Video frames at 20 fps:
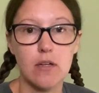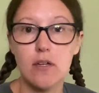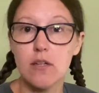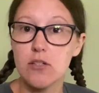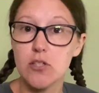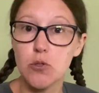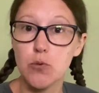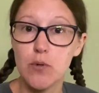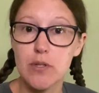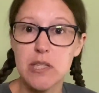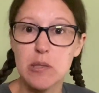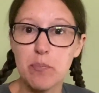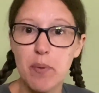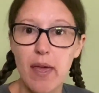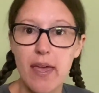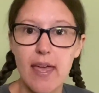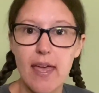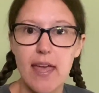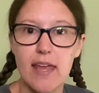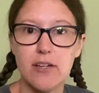to a
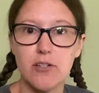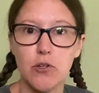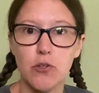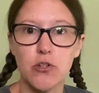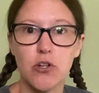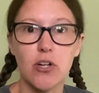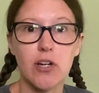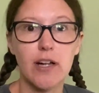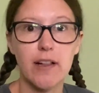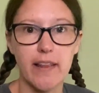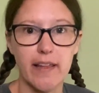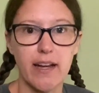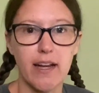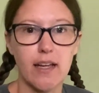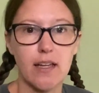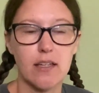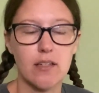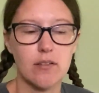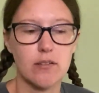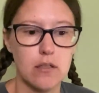spay and neuter
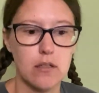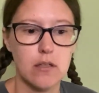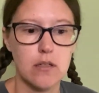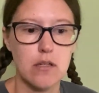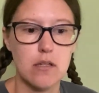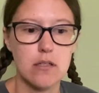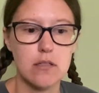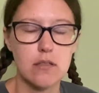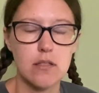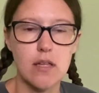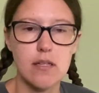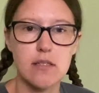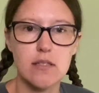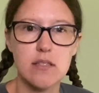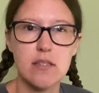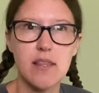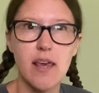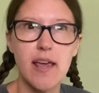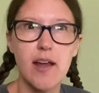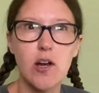clinic. Since
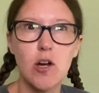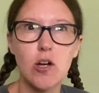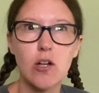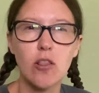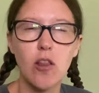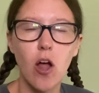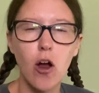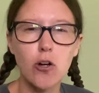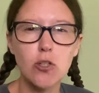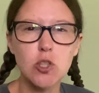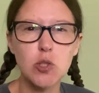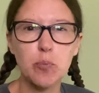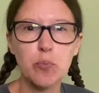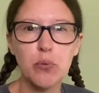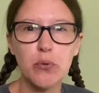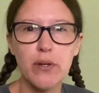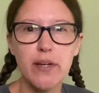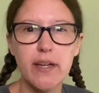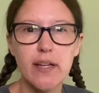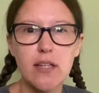they're large
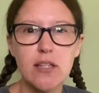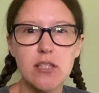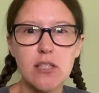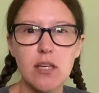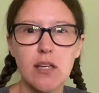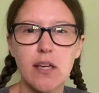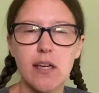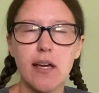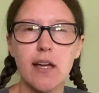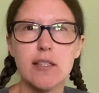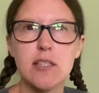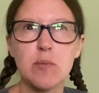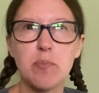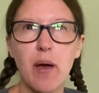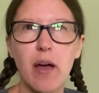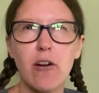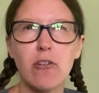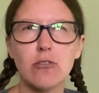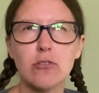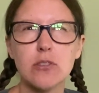breeds, it's
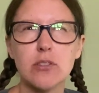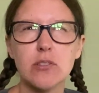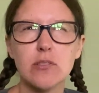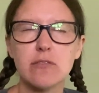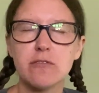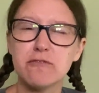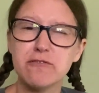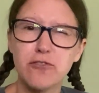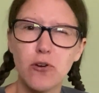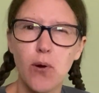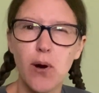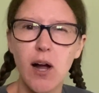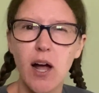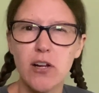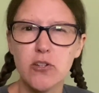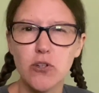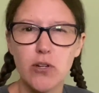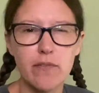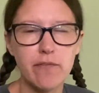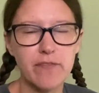about
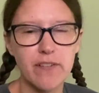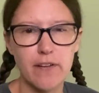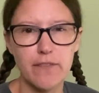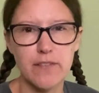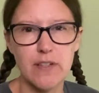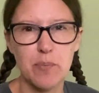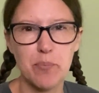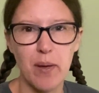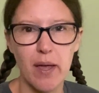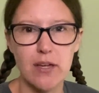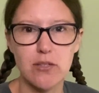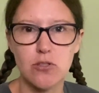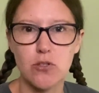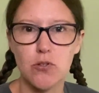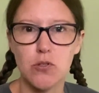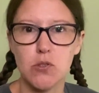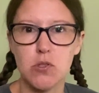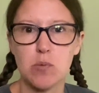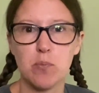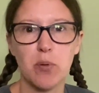450
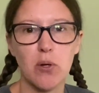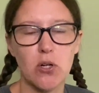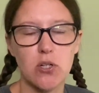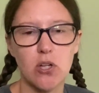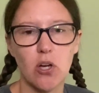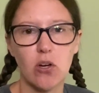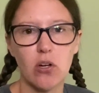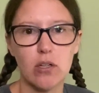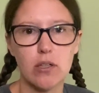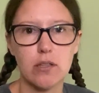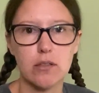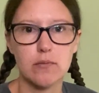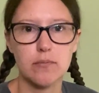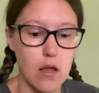pesos per dog.